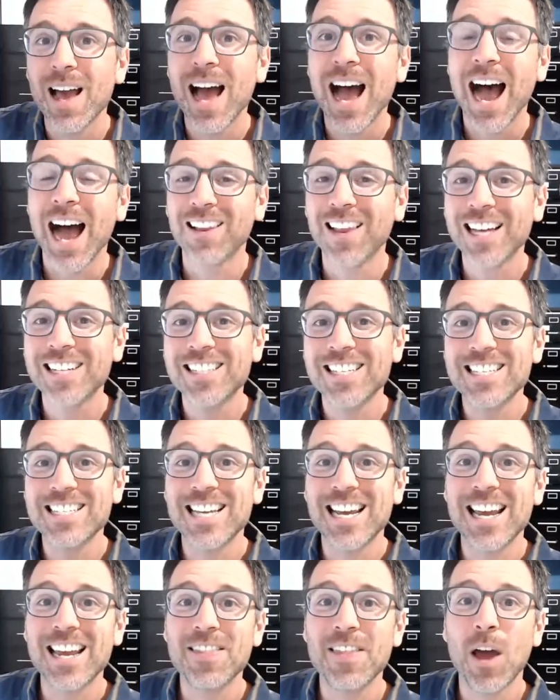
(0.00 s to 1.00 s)
I like to
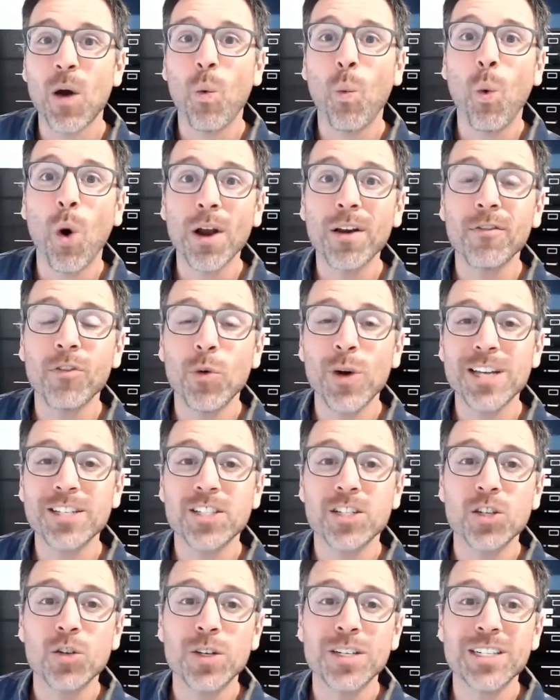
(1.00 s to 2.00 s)
say that one of the ways to
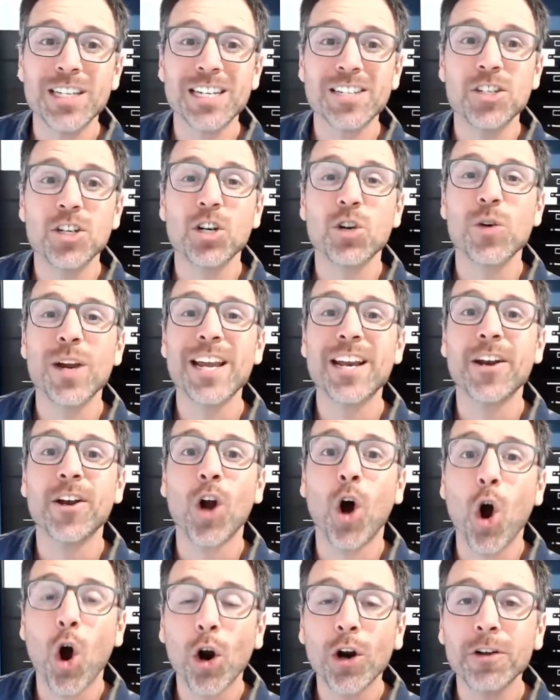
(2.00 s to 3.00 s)
do this is to create an
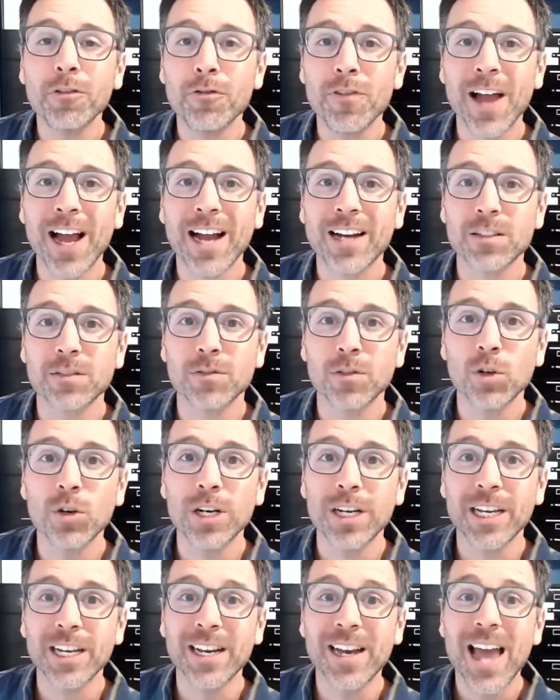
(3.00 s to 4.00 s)
artifact of
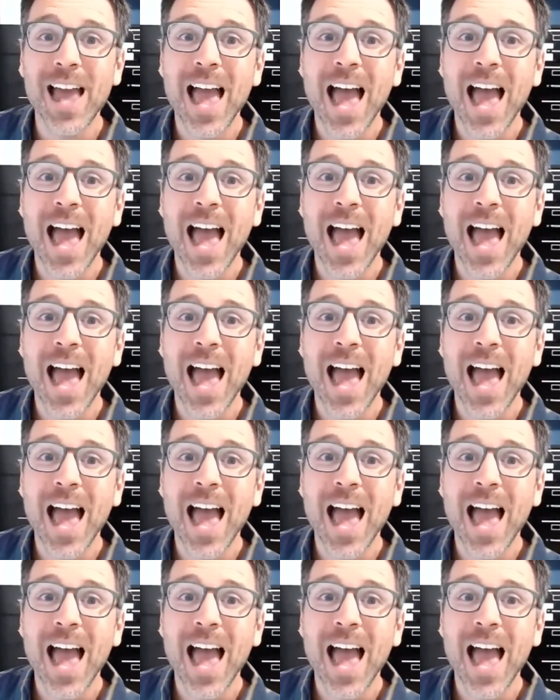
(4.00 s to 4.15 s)
learning,